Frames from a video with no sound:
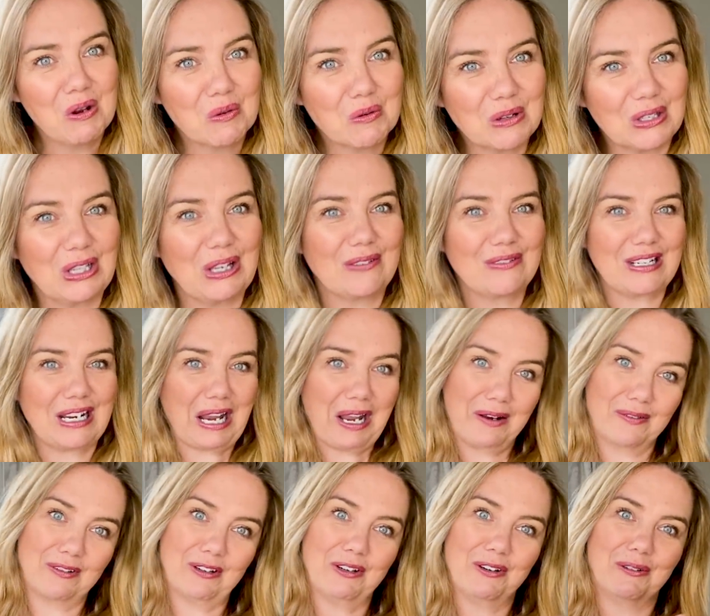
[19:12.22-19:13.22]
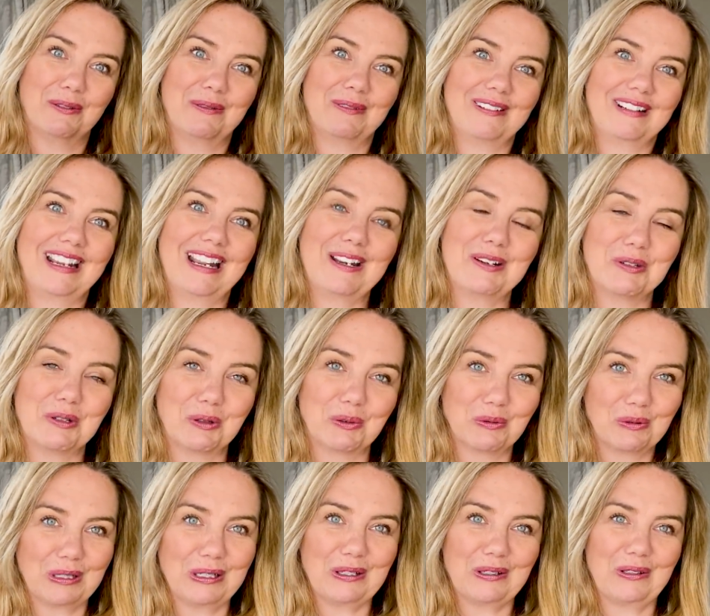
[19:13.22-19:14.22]
We'd love to have you and your
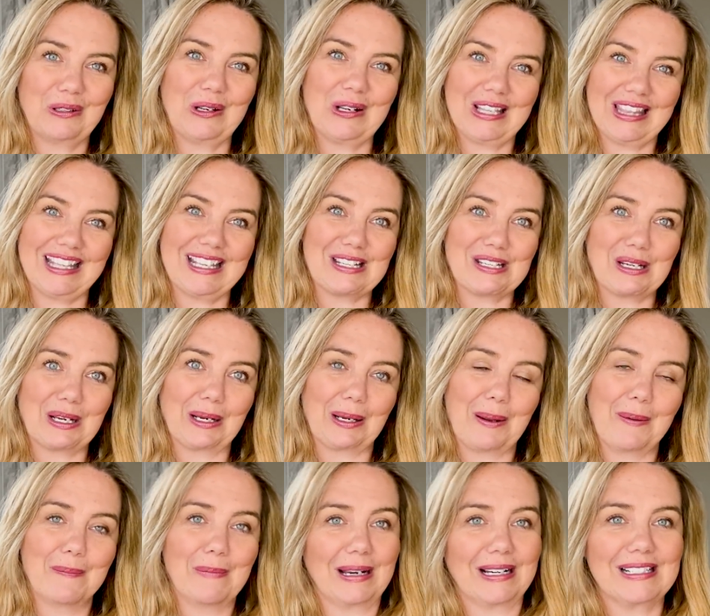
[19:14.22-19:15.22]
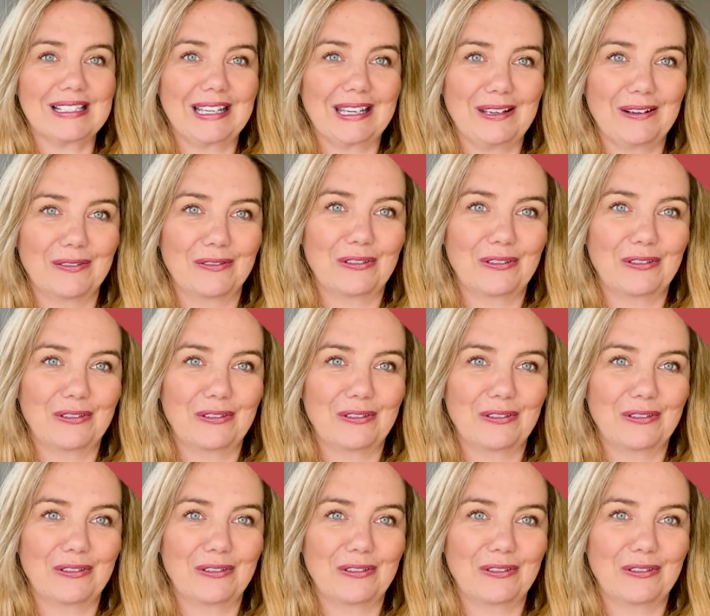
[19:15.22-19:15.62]
real authentic Mexican